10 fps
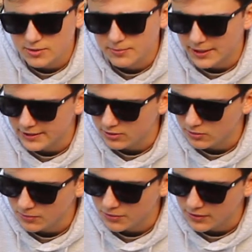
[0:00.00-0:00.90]
but I
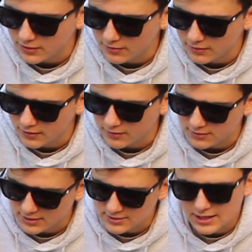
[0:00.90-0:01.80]
don't think that the
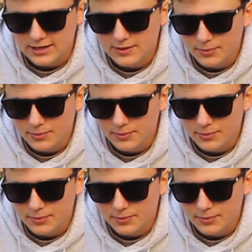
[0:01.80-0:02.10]
titanium